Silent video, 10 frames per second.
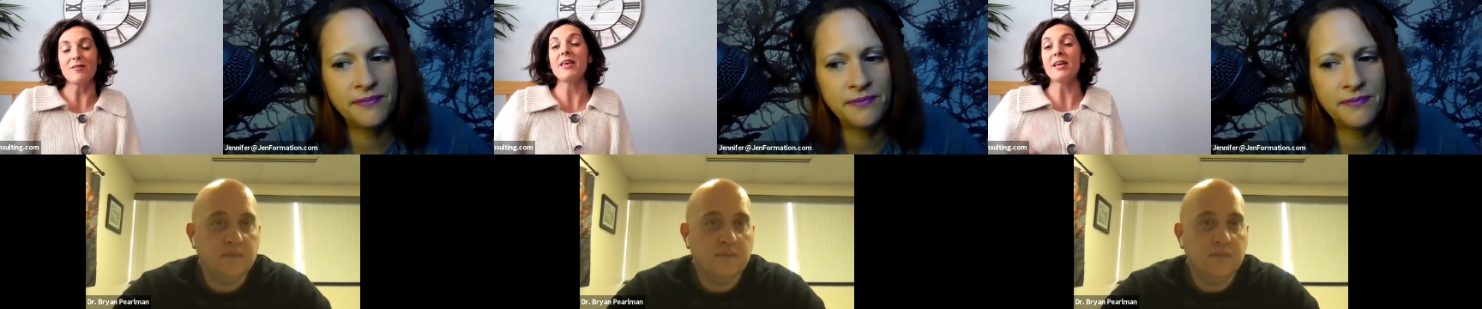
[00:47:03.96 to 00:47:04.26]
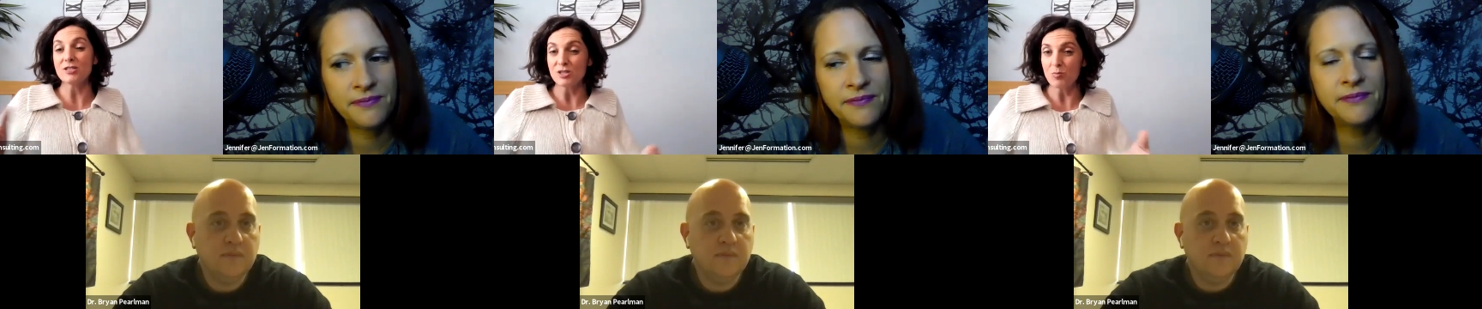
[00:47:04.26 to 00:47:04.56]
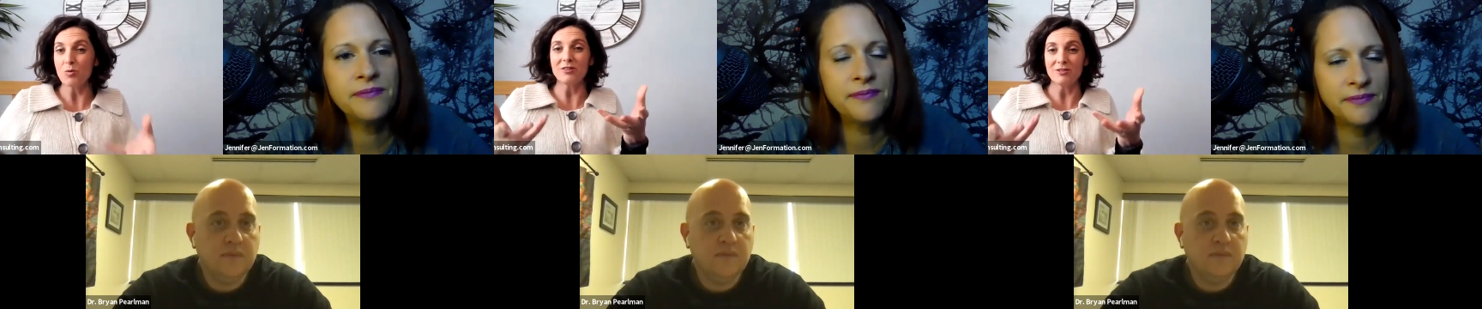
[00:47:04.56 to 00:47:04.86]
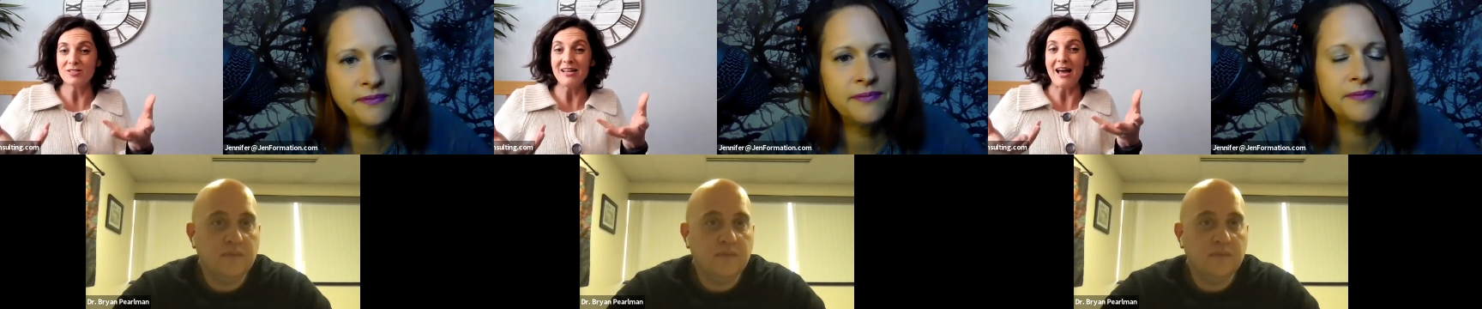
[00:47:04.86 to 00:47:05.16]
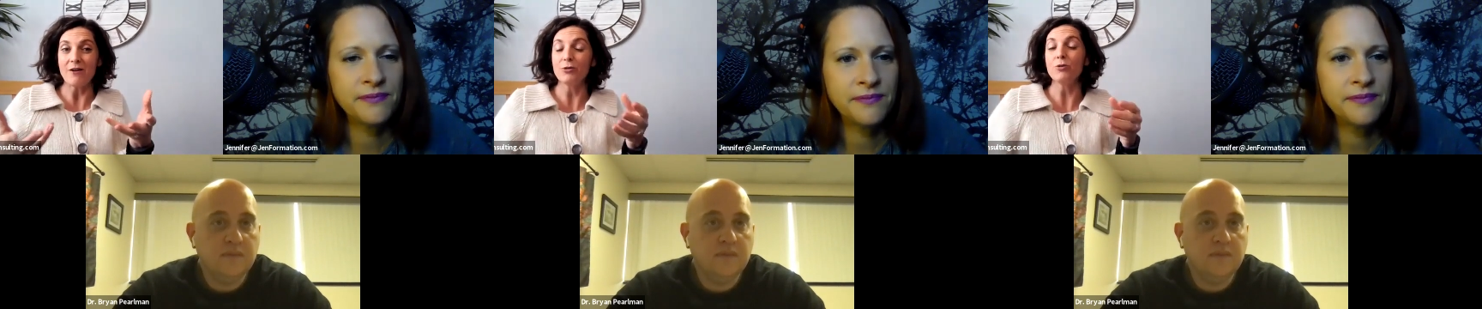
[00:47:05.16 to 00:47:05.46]
Speaker 1: so that they can support their
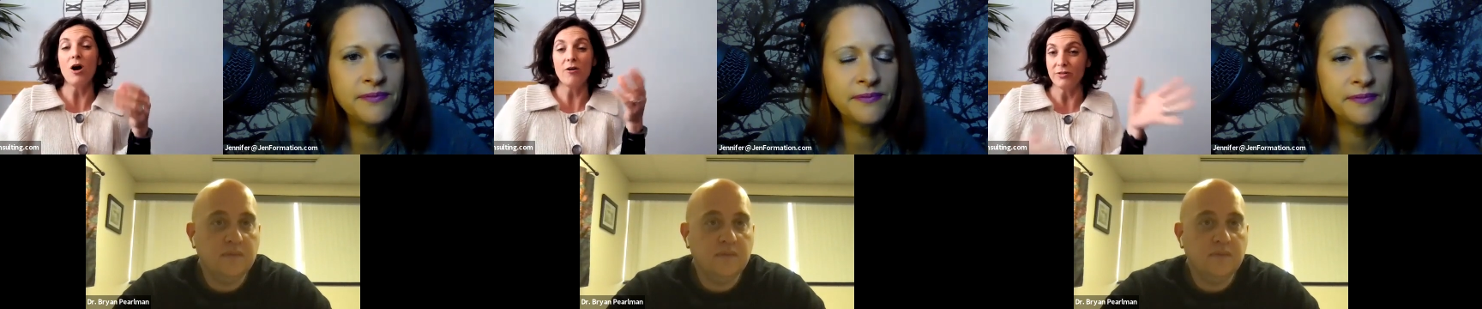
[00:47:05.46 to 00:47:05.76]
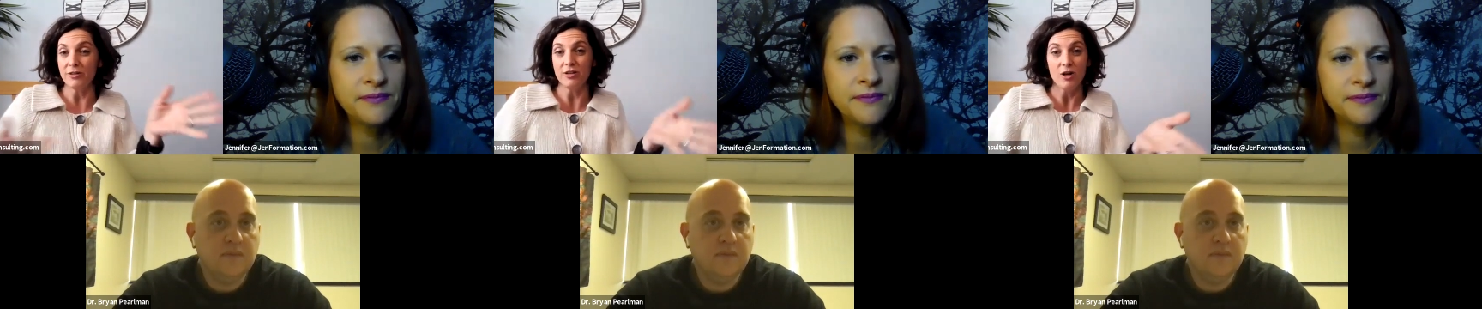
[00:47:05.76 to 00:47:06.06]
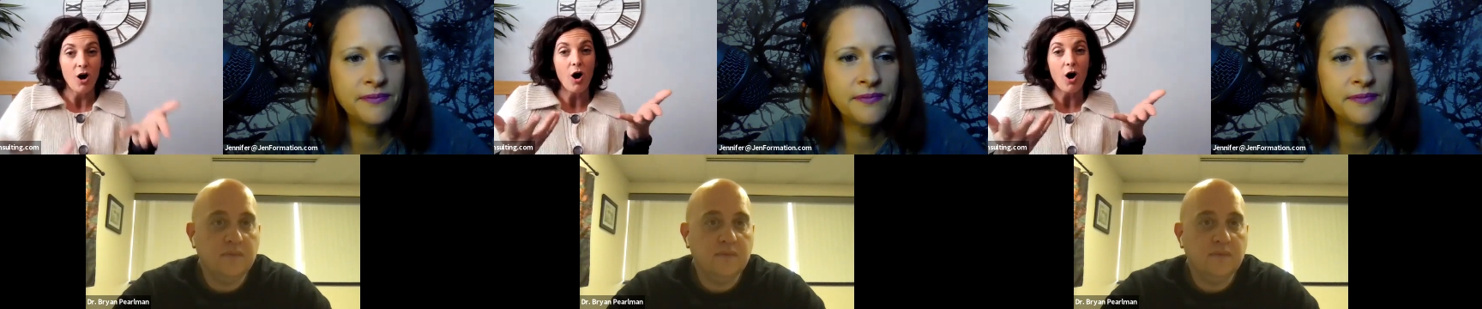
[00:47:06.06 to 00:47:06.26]
staff who often